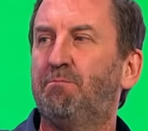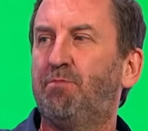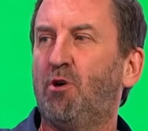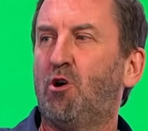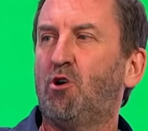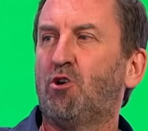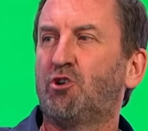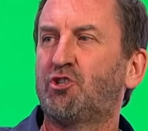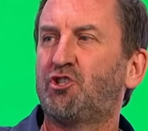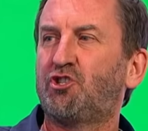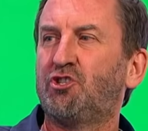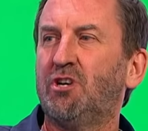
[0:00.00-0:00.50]

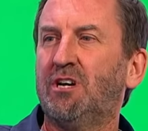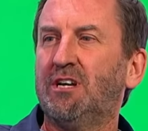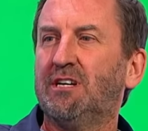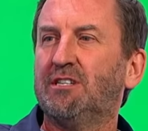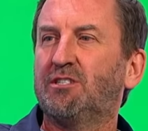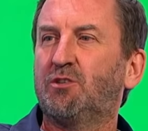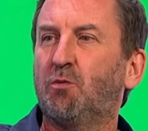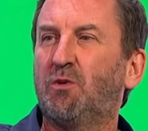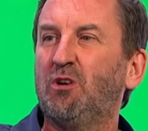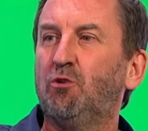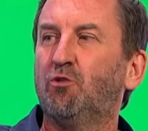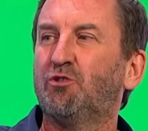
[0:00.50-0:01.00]
posh,
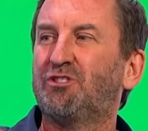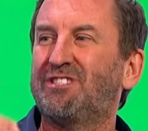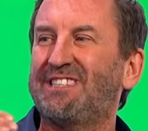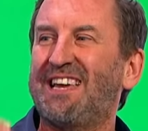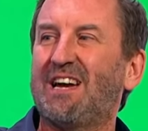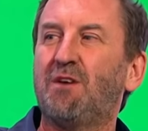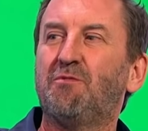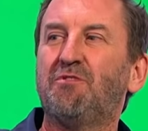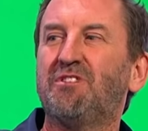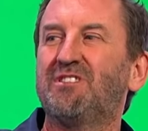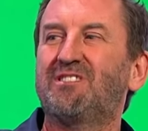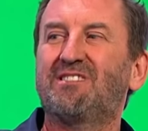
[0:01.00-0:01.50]
so we all
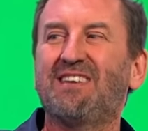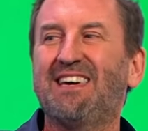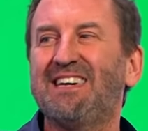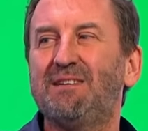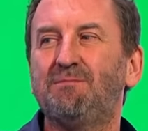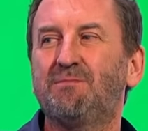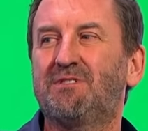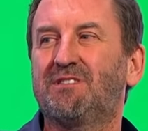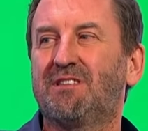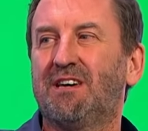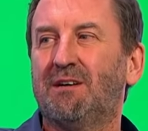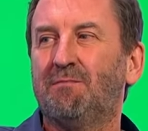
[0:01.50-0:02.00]
sound the same
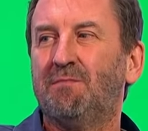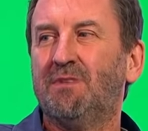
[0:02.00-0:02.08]
to them.